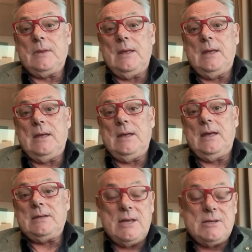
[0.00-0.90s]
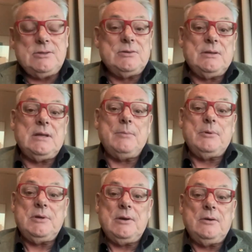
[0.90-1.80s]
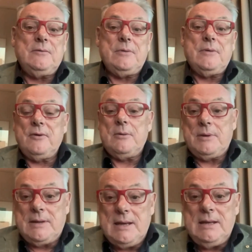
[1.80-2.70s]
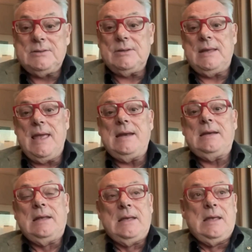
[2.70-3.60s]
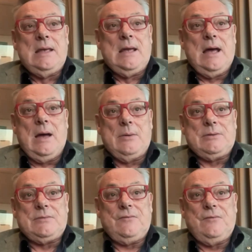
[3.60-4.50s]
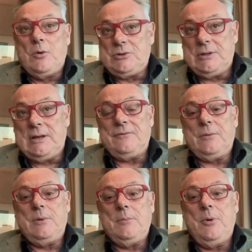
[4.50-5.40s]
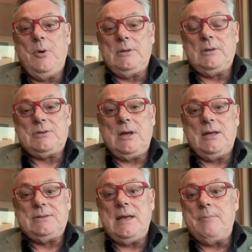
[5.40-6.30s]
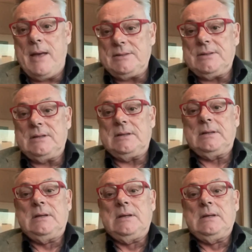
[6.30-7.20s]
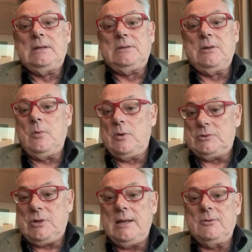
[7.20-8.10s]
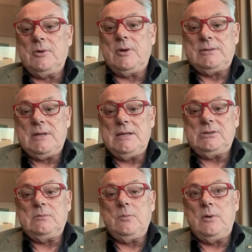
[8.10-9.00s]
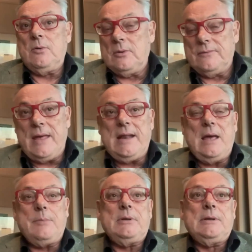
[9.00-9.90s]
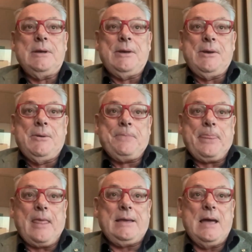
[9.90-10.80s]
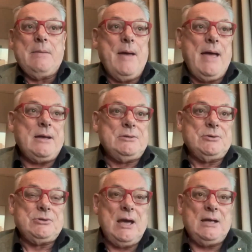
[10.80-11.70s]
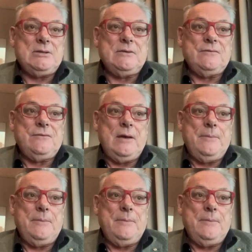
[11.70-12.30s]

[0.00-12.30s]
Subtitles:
accession to the WTO from the very beginning to the end. I was fortunate enough to be appointed Australia's ambassador to the World Trade Organization when all of that happened. I came back, I took charge of,